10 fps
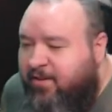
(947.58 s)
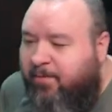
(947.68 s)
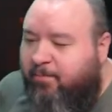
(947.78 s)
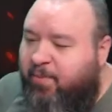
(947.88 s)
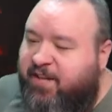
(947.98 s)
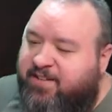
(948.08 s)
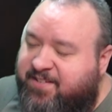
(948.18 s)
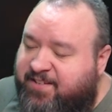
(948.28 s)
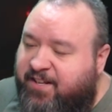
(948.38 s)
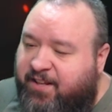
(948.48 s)
but
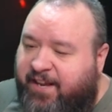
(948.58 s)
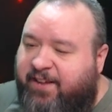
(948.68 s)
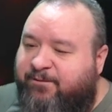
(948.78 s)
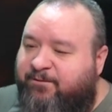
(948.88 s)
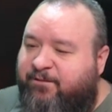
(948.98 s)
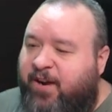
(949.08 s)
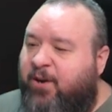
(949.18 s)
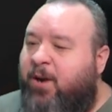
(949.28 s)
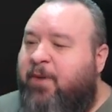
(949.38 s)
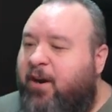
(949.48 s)
still a
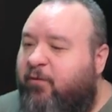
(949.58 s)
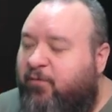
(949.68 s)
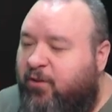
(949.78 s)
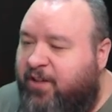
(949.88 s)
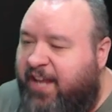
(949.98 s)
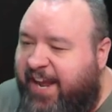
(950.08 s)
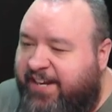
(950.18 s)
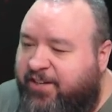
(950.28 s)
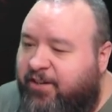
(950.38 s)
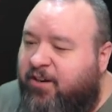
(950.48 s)
very powerful
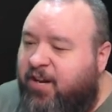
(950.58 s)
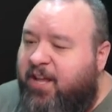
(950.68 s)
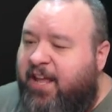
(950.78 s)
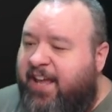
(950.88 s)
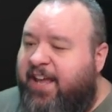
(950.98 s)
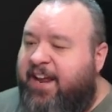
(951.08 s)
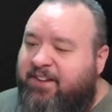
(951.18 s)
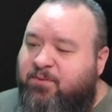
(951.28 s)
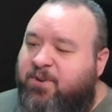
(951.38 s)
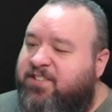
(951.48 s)
character and
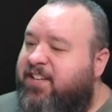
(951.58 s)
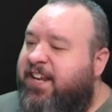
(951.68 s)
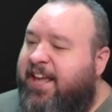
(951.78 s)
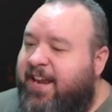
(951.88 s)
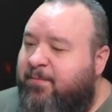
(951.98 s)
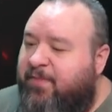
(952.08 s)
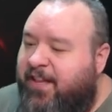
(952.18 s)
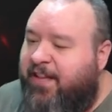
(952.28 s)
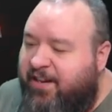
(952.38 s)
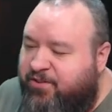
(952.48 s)
everyone's gonna get him
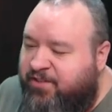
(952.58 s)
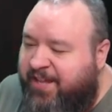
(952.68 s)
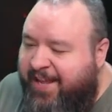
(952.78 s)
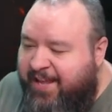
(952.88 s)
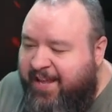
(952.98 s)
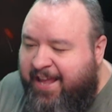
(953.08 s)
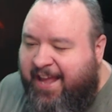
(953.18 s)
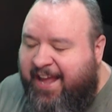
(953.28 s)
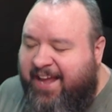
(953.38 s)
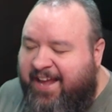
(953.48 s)
later today
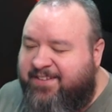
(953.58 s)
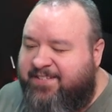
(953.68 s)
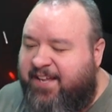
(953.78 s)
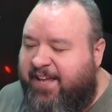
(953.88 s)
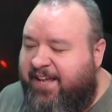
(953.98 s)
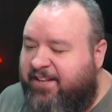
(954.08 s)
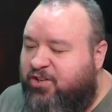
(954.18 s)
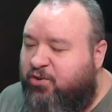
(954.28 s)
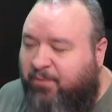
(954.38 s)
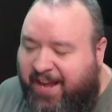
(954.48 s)
as a
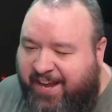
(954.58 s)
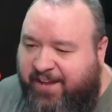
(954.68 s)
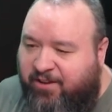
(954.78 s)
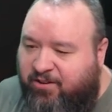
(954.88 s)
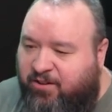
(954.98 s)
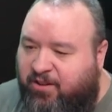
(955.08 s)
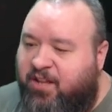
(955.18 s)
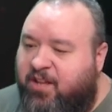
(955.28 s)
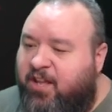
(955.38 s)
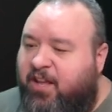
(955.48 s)

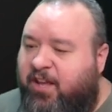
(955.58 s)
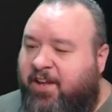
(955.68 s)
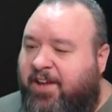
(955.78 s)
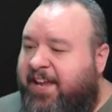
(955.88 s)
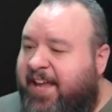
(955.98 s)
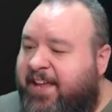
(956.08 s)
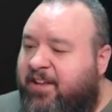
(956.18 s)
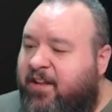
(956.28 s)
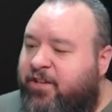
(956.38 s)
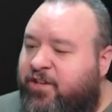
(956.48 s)
trial uh,
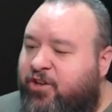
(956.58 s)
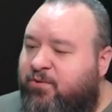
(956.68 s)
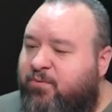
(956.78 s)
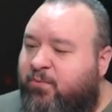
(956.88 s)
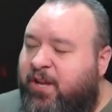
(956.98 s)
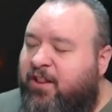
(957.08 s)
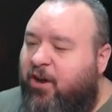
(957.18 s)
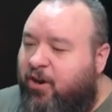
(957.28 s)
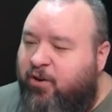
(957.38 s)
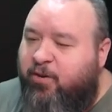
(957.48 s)
again you will
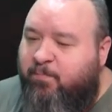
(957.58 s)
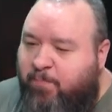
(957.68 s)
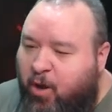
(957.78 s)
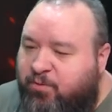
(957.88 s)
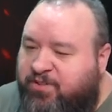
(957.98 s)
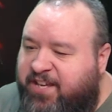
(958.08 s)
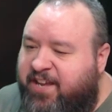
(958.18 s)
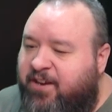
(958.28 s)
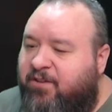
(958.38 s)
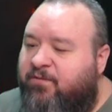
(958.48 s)
earn boat
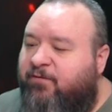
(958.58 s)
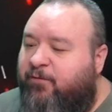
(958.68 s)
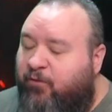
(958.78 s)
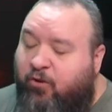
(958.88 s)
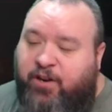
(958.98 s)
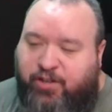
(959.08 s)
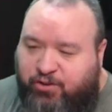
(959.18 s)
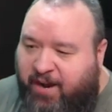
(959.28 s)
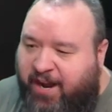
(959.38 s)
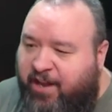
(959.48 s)
gear for the
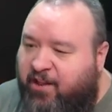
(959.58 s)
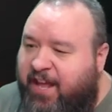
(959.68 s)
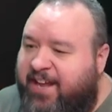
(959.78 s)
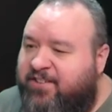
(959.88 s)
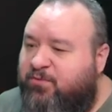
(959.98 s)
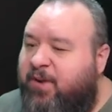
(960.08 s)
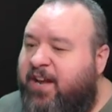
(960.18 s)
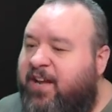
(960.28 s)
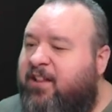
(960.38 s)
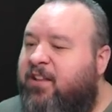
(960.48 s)
trial as
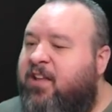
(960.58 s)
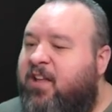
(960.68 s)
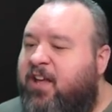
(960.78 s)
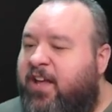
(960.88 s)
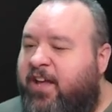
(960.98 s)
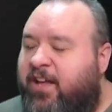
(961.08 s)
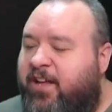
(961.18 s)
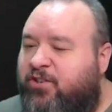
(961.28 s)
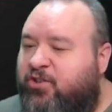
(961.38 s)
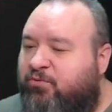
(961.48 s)
well
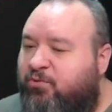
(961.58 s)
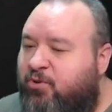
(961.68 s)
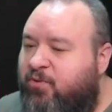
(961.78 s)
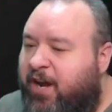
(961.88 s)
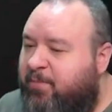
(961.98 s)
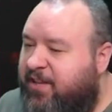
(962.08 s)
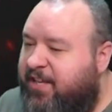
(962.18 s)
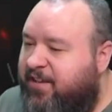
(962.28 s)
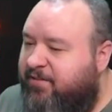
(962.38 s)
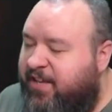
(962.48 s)
uh, true I
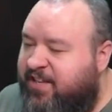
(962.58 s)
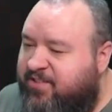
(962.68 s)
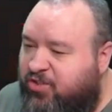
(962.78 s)
believe is